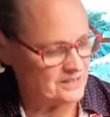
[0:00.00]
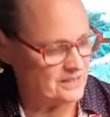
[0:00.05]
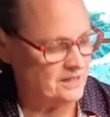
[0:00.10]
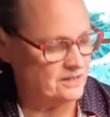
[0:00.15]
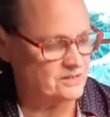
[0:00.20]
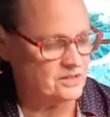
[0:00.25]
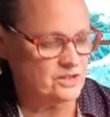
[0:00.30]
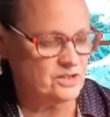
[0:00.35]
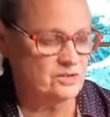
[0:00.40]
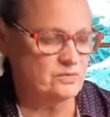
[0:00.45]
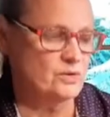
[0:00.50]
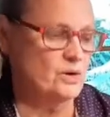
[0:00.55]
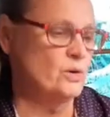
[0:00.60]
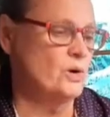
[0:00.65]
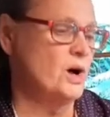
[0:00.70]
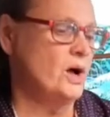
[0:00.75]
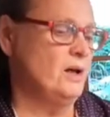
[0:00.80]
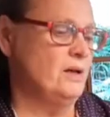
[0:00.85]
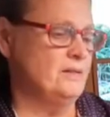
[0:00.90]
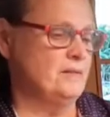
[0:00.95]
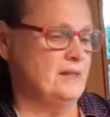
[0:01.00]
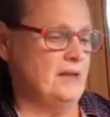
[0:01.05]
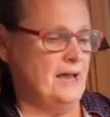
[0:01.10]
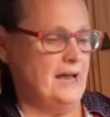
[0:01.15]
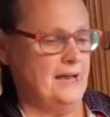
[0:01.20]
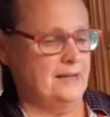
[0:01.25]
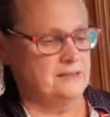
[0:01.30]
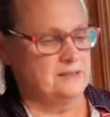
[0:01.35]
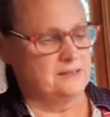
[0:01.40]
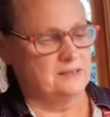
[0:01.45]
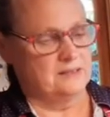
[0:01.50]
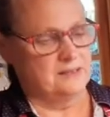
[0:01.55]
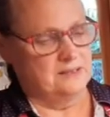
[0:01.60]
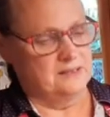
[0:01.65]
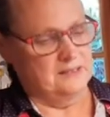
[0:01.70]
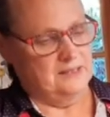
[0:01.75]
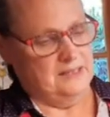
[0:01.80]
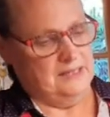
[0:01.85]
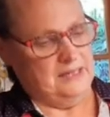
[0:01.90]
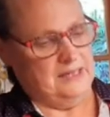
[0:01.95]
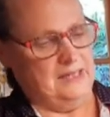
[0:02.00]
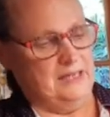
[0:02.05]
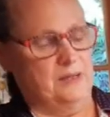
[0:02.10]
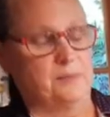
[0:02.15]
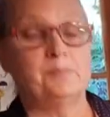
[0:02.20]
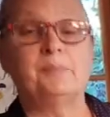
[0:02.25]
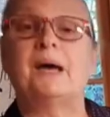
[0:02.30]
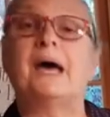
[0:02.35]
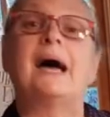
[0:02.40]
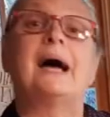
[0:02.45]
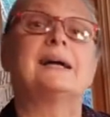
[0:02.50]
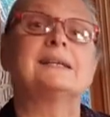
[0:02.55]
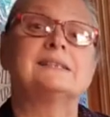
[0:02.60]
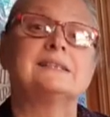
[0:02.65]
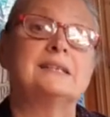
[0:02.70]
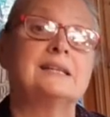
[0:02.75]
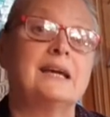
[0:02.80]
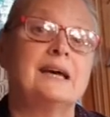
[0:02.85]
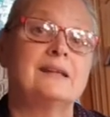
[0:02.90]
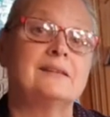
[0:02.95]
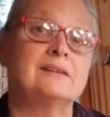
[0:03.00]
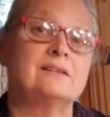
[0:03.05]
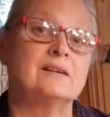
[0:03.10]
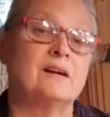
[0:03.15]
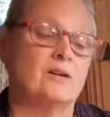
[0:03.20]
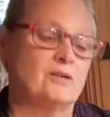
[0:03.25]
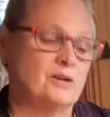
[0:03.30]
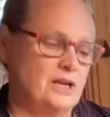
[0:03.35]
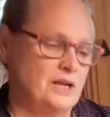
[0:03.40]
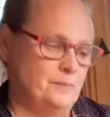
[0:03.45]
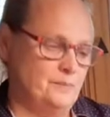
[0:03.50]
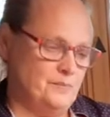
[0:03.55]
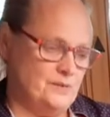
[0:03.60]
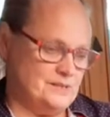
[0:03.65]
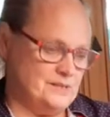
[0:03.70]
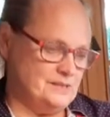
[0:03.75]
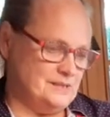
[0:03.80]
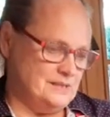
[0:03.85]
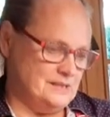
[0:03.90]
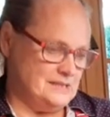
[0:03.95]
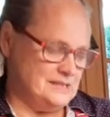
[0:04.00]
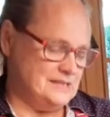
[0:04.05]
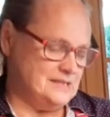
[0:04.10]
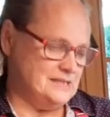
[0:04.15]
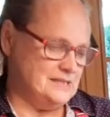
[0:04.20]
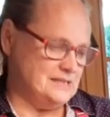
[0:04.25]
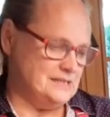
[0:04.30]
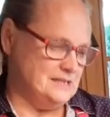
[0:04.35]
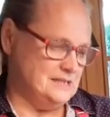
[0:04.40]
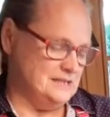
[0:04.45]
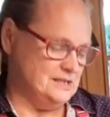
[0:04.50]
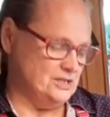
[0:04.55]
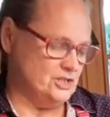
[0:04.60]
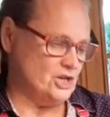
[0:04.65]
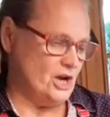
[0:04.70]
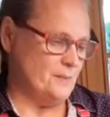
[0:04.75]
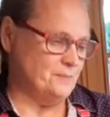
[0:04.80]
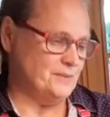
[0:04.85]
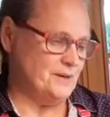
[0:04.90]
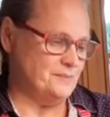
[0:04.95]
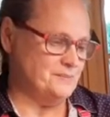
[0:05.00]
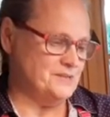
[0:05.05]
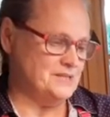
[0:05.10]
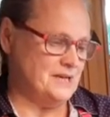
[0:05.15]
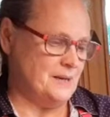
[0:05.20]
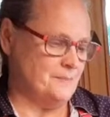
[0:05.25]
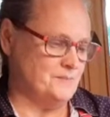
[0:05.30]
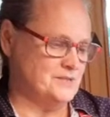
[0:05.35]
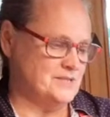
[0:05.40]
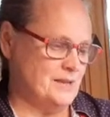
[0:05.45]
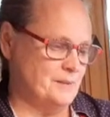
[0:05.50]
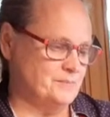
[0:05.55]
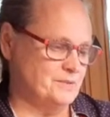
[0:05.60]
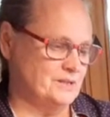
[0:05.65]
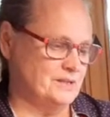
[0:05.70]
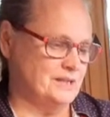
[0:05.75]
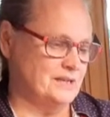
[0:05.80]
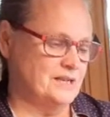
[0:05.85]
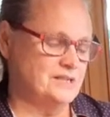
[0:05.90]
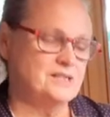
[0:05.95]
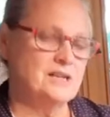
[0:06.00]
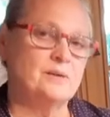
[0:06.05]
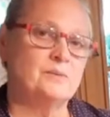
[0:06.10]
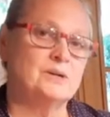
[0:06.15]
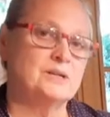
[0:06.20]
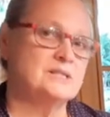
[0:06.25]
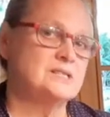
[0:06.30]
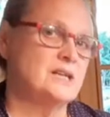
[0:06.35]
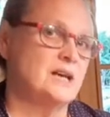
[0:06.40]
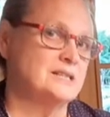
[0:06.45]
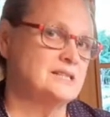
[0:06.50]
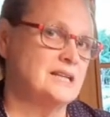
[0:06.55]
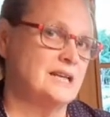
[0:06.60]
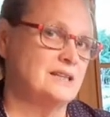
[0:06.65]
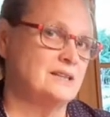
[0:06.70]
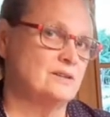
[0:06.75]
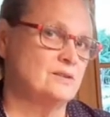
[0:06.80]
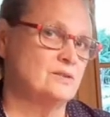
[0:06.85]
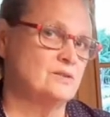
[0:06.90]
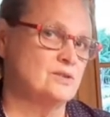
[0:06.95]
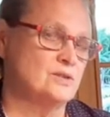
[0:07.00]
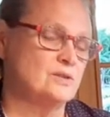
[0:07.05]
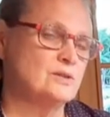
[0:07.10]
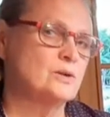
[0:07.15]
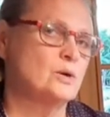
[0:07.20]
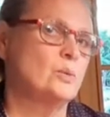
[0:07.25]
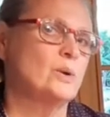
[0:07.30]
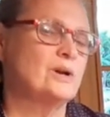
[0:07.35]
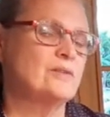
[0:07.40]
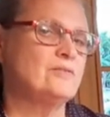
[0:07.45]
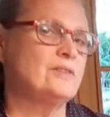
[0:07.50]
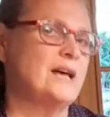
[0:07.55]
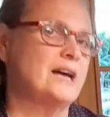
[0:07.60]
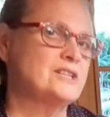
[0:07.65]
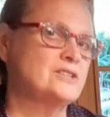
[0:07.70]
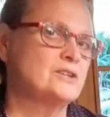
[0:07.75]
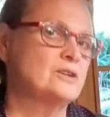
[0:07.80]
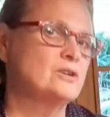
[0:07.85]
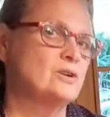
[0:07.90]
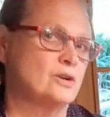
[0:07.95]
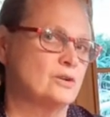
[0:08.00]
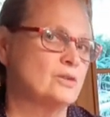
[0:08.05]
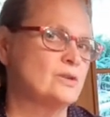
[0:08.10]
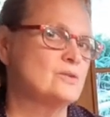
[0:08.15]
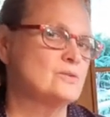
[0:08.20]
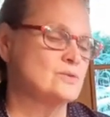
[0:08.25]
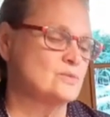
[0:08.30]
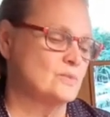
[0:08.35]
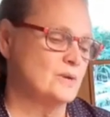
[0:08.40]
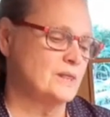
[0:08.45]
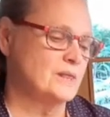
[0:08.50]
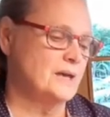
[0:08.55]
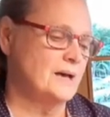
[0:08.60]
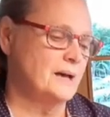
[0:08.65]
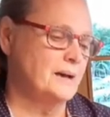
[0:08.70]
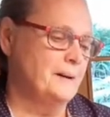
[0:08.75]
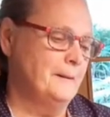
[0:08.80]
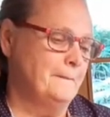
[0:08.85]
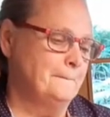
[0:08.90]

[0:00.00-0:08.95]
and I'll just throw all that in a bag together. I'll keep this chopped up stem separately because I want to saute those or quick flash cook those with a